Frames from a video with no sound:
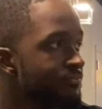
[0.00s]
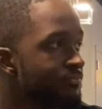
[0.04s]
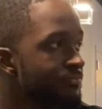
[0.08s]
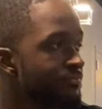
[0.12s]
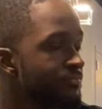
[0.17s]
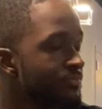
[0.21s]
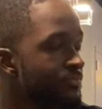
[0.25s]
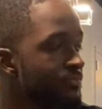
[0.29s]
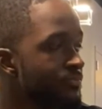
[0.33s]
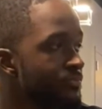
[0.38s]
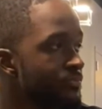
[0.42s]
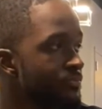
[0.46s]

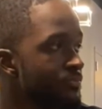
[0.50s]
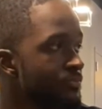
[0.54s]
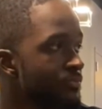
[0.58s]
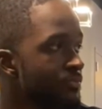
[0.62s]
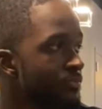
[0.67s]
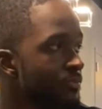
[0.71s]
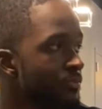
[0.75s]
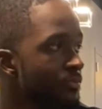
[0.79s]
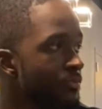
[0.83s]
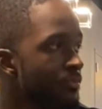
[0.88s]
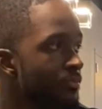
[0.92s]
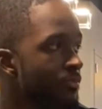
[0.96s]

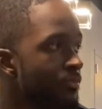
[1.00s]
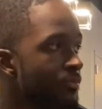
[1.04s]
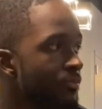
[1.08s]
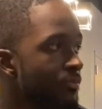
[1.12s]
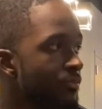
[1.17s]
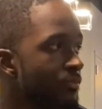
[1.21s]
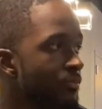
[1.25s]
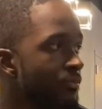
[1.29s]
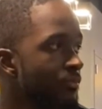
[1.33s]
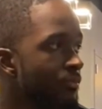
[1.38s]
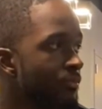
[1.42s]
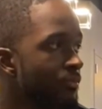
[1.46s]

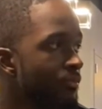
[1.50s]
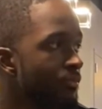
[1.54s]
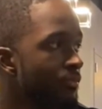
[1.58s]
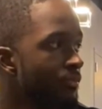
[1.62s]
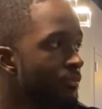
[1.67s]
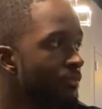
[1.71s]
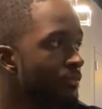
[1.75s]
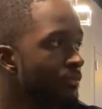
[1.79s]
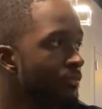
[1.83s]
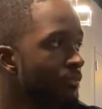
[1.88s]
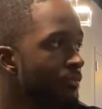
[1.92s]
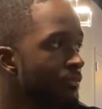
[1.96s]

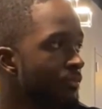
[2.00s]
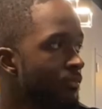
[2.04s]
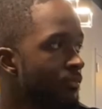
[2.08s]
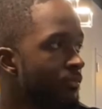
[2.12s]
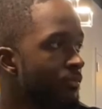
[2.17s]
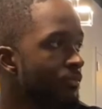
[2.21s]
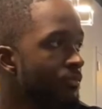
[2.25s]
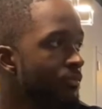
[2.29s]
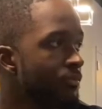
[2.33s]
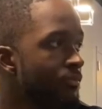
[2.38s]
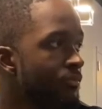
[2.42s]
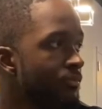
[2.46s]

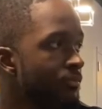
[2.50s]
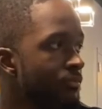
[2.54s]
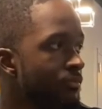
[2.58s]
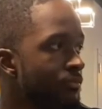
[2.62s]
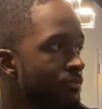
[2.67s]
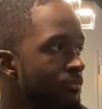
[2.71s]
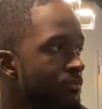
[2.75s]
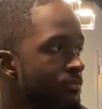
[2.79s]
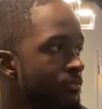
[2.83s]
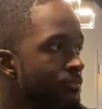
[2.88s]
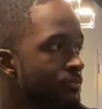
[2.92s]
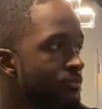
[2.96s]

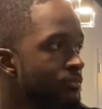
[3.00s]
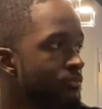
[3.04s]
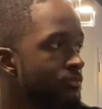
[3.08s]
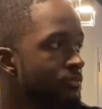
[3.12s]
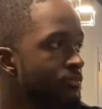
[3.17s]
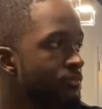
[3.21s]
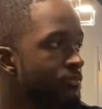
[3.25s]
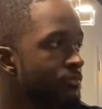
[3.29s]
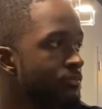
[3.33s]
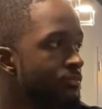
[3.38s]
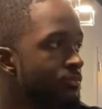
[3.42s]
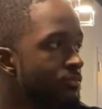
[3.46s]

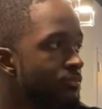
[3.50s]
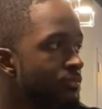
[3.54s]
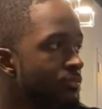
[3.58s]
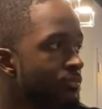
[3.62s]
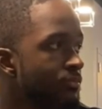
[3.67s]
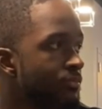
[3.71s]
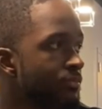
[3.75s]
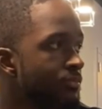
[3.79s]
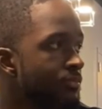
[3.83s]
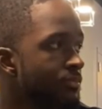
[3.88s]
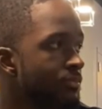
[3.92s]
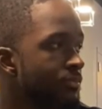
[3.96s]

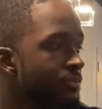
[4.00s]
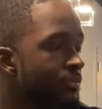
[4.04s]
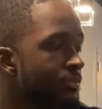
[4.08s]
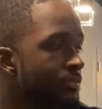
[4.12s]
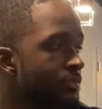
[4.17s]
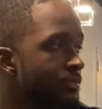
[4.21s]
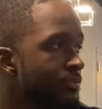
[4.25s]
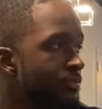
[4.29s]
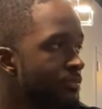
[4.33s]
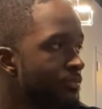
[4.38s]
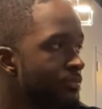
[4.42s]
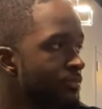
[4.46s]

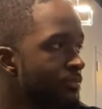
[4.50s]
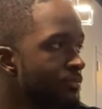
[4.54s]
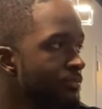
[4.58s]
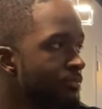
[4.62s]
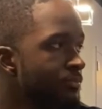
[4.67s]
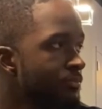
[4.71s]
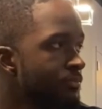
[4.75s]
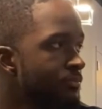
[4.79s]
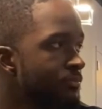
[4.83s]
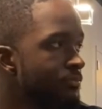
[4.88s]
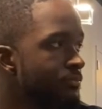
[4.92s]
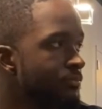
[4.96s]

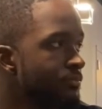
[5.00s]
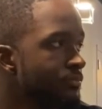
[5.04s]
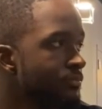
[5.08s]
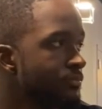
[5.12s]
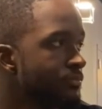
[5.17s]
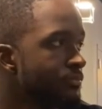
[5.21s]
This person isn't speaking.